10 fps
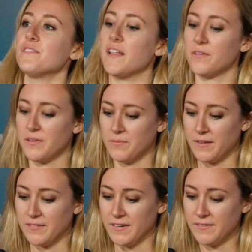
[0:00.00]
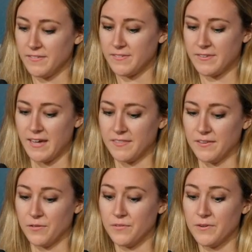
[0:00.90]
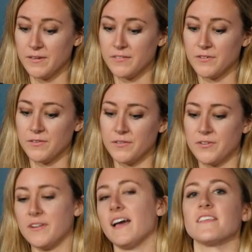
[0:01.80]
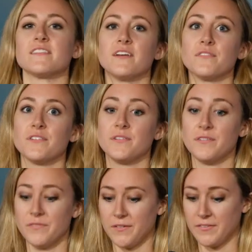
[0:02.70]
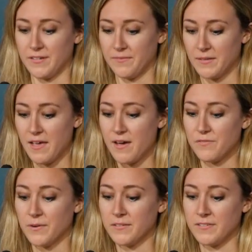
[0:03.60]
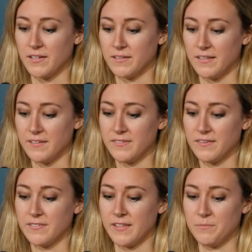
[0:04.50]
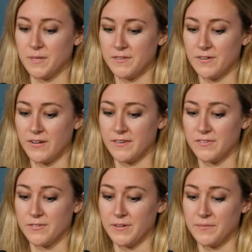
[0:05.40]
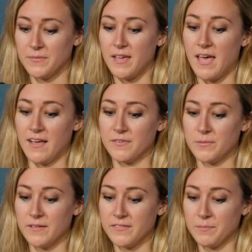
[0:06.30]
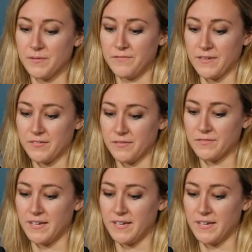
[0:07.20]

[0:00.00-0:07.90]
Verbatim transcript: Fellow in Residence at the Hoover Institution at Stanford University, focusing on classics and military history, as well as a professor of